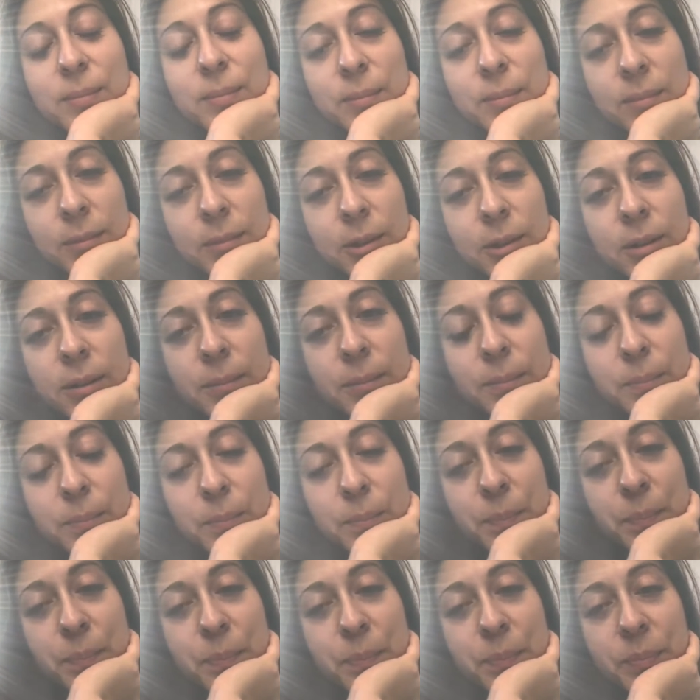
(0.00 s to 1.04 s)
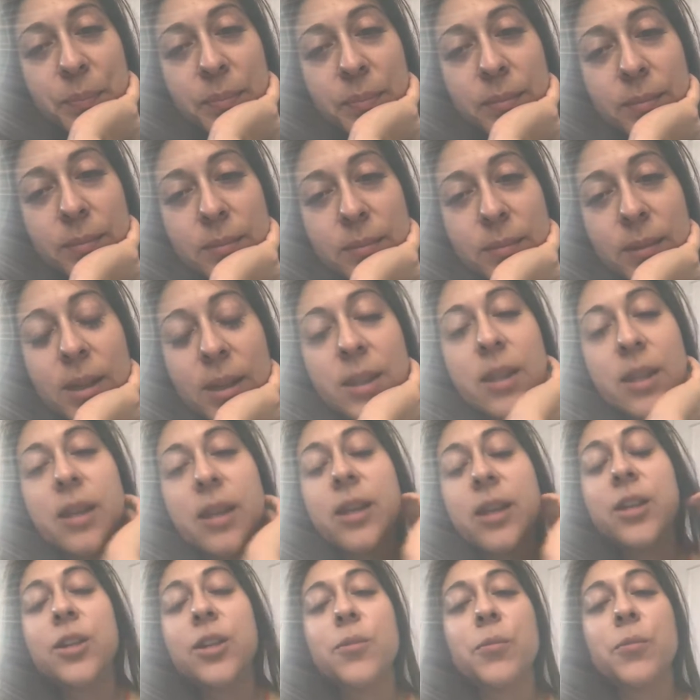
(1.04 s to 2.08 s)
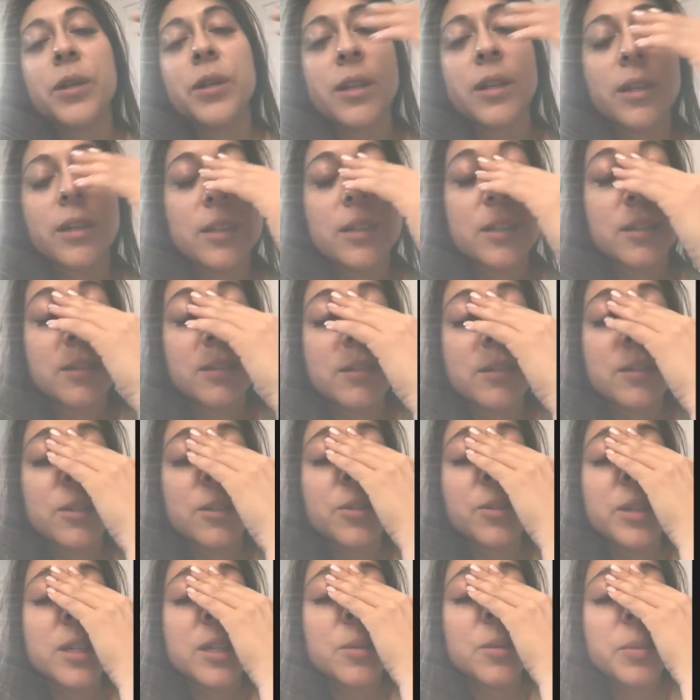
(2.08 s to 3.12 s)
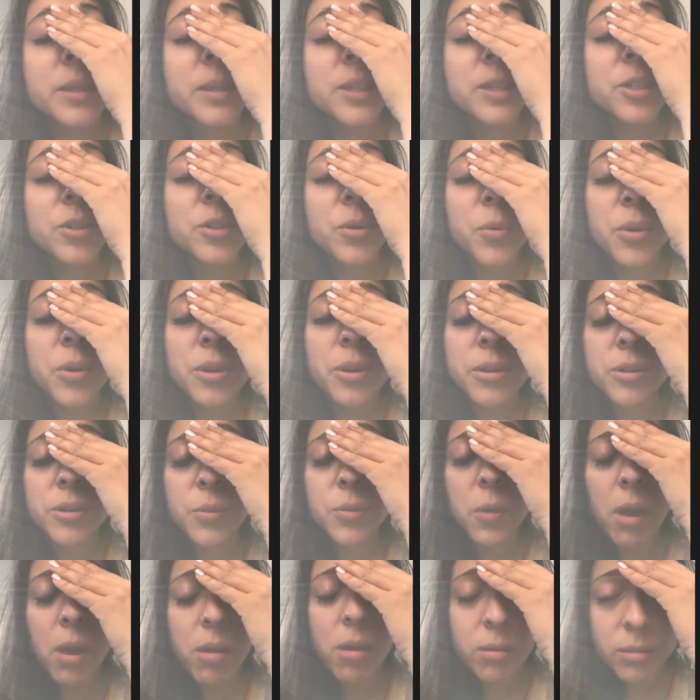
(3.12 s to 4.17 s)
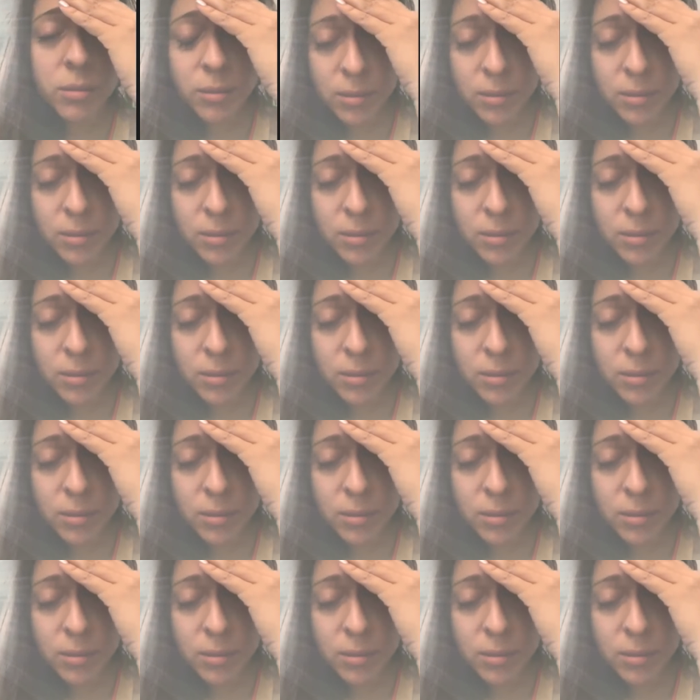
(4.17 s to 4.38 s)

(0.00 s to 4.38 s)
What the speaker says: Okay. And then you need to place your order as well.